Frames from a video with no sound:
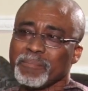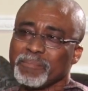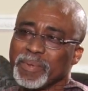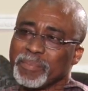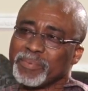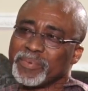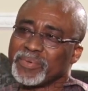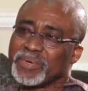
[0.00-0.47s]

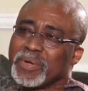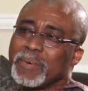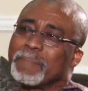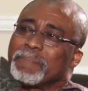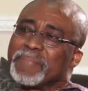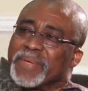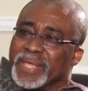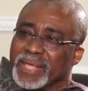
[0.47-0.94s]
people
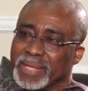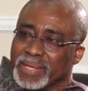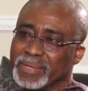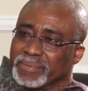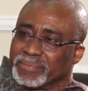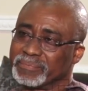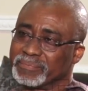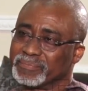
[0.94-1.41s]
don't pay
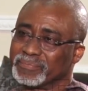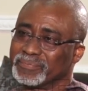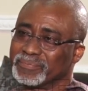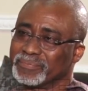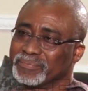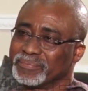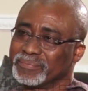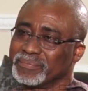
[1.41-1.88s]

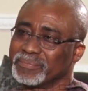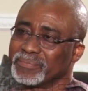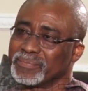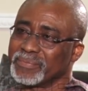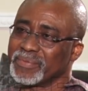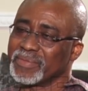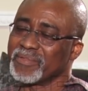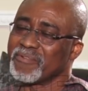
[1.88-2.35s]

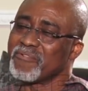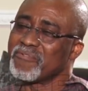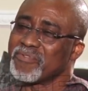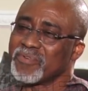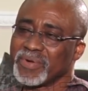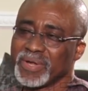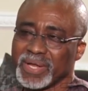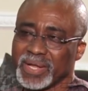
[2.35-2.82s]

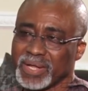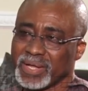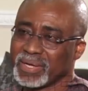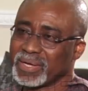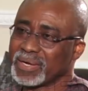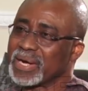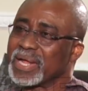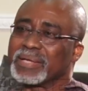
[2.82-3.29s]
for their
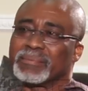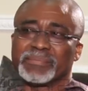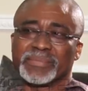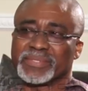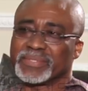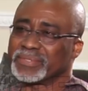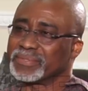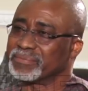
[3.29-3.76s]

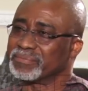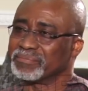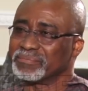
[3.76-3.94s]
crimes.